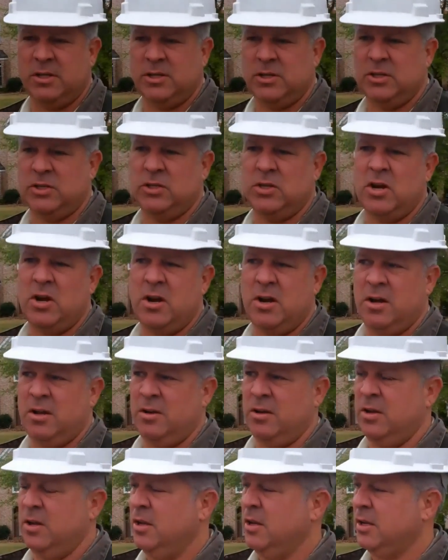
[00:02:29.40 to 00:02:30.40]
This is
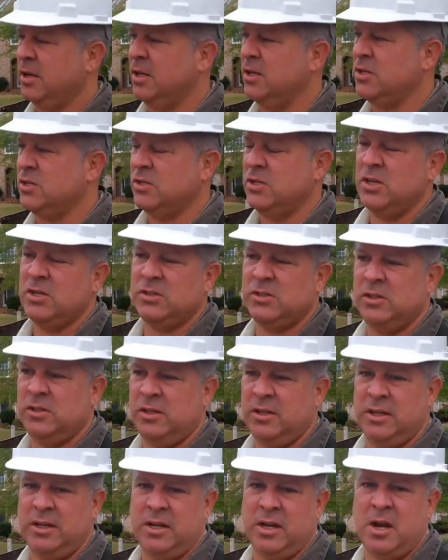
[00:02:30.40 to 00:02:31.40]
done
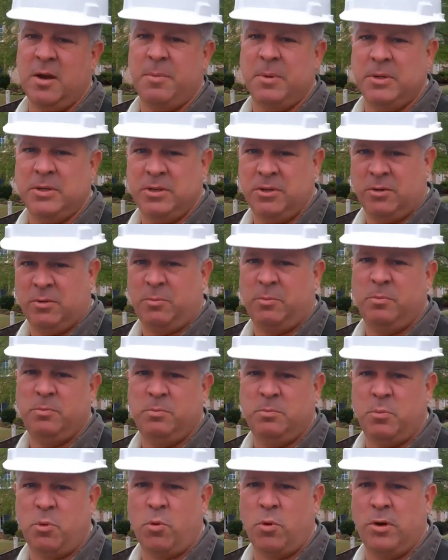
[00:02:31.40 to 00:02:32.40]
consistently up until the
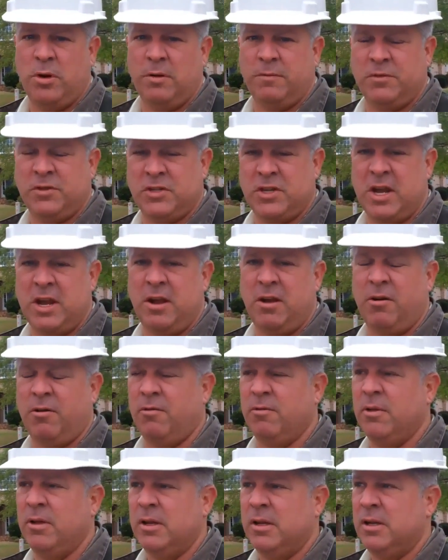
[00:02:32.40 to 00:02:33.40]
point of
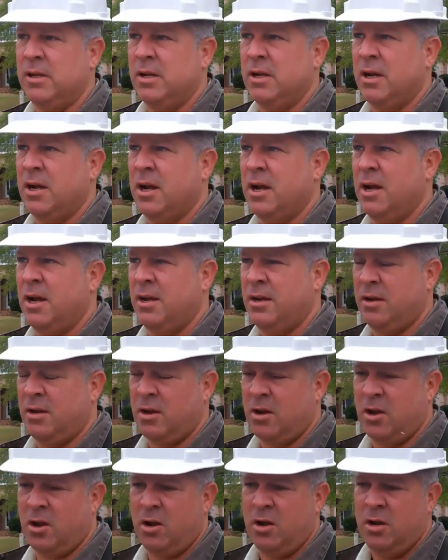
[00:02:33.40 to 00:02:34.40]
sale. And
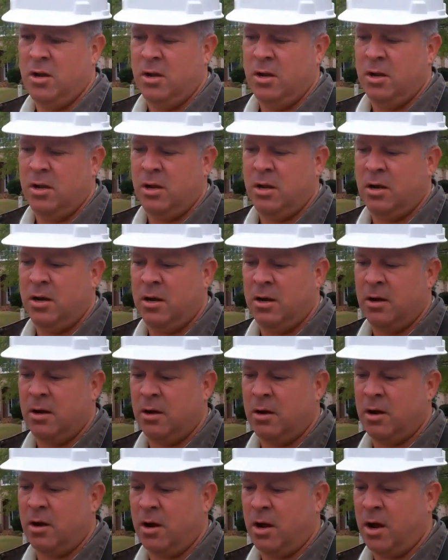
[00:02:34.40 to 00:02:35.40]

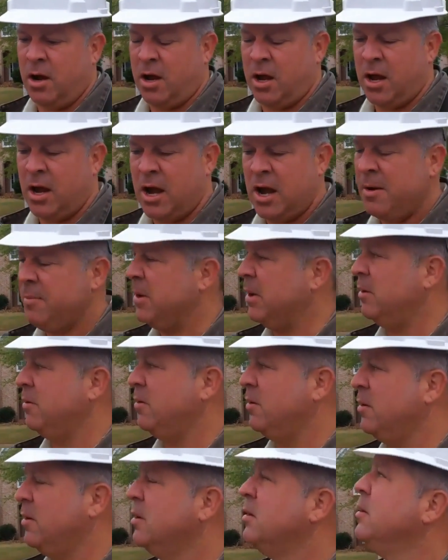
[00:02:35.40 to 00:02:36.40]
a common
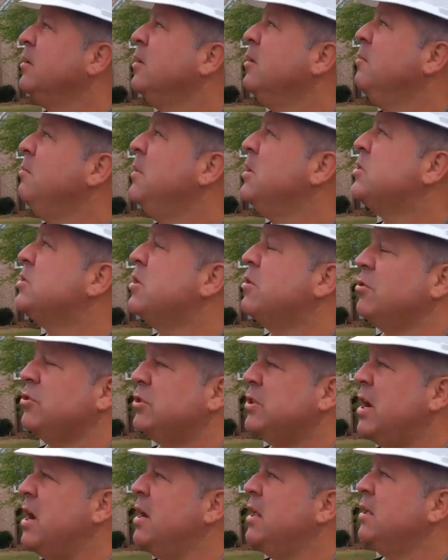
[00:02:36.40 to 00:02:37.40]

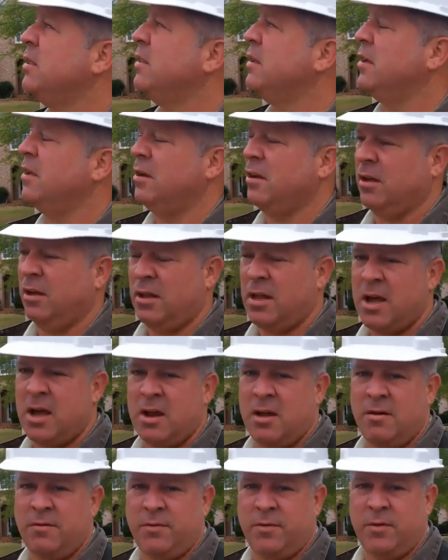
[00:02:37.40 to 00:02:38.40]
misunderstanding that a
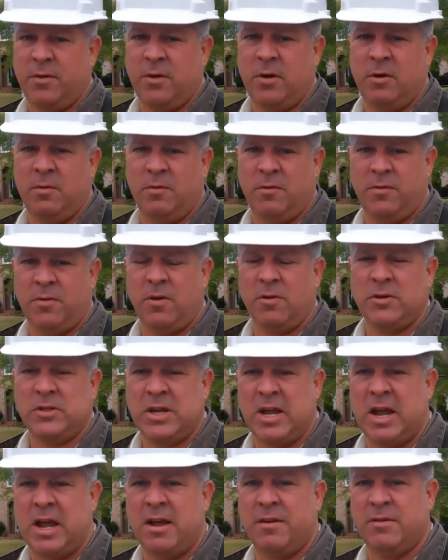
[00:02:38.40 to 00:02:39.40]
lot of folks
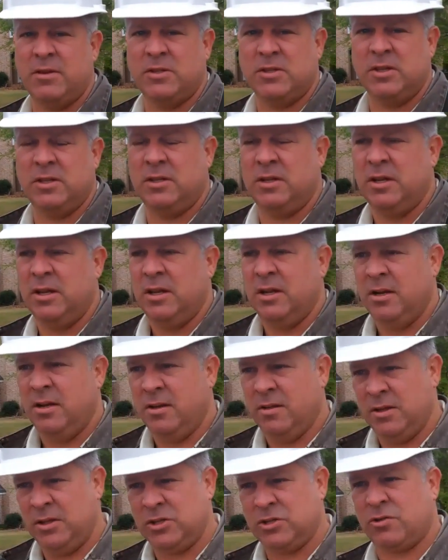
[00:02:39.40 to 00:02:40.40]
have is that
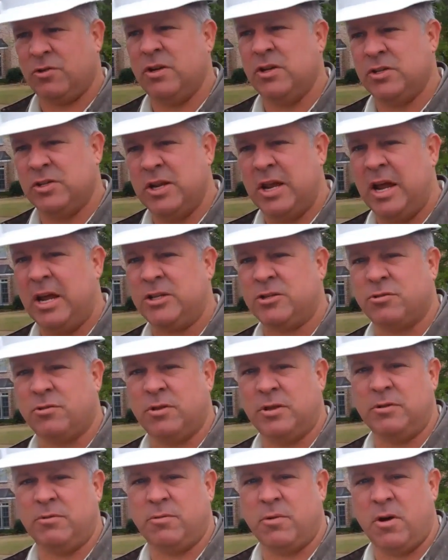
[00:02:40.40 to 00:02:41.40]
these trees
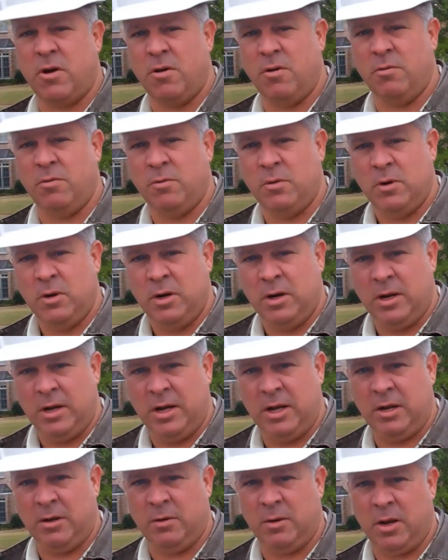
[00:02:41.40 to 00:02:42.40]
naturally grow
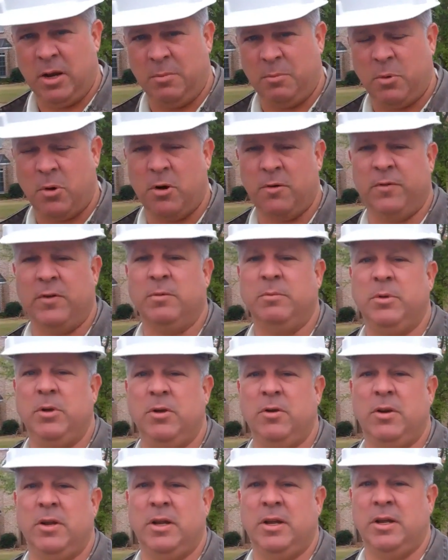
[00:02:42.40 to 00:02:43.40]
in perfect
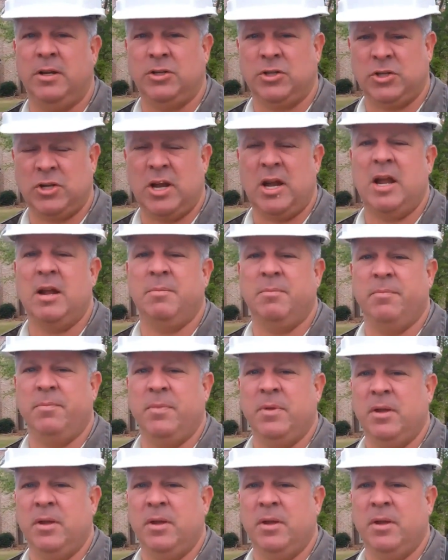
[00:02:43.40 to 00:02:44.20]
beauty and shape,